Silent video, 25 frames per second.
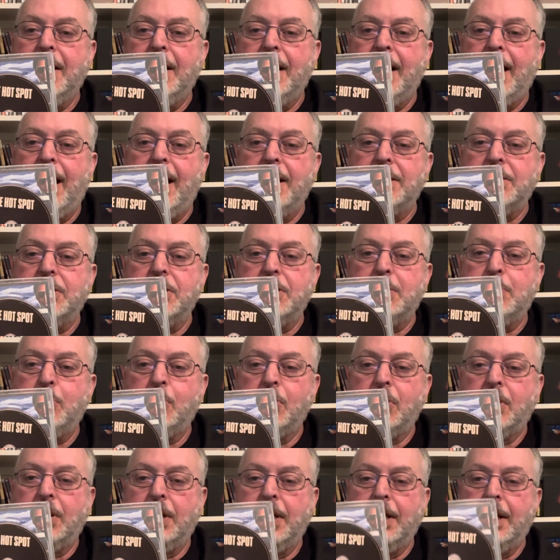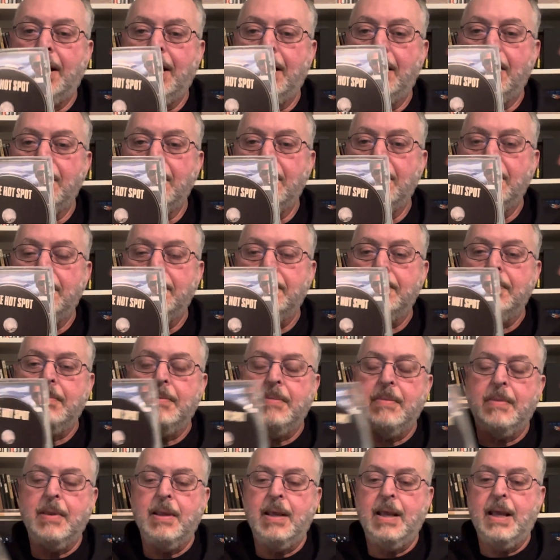as this booklet here.
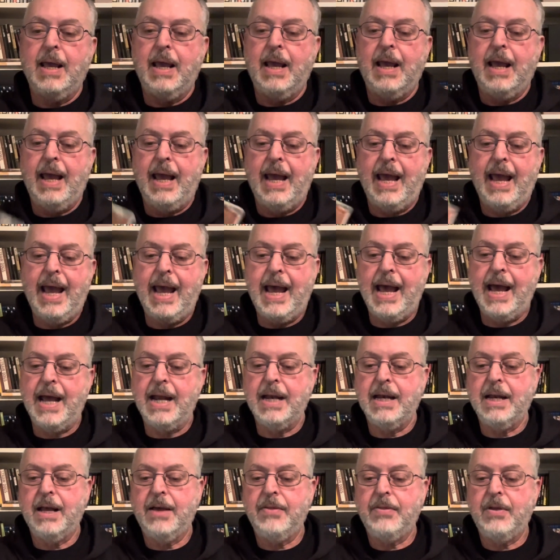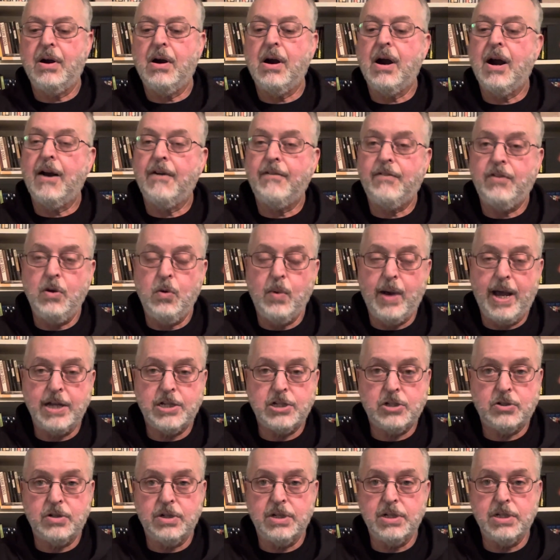And uh, there are a few
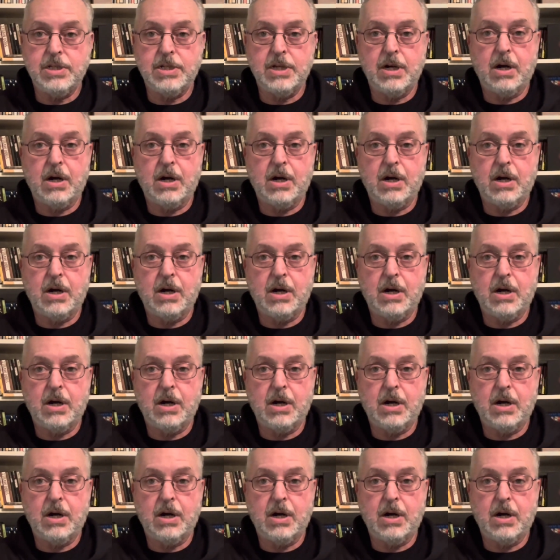extras.